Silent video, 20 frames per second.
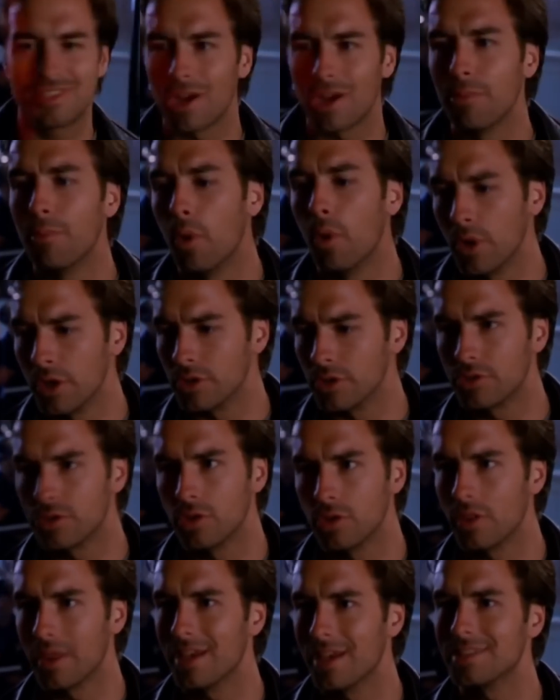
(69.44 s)
although he didn't
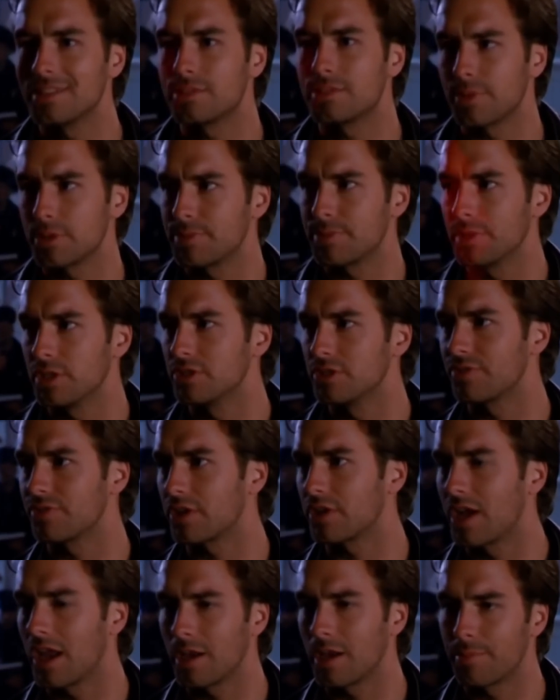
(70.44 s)
actually appear in the
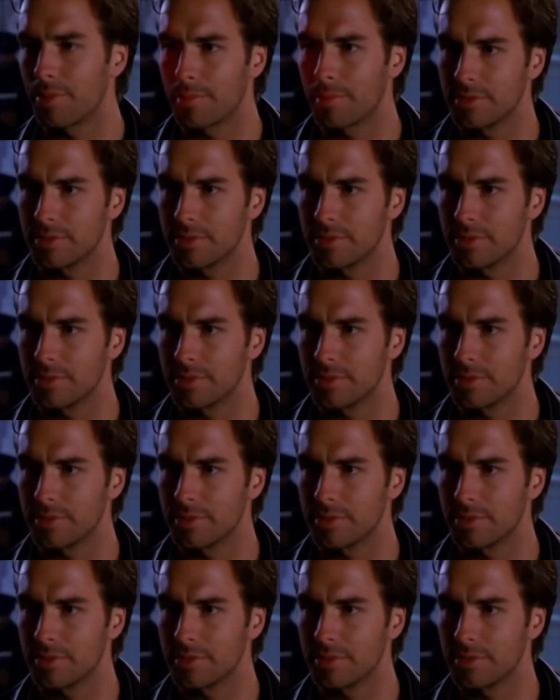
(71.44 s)
original unaired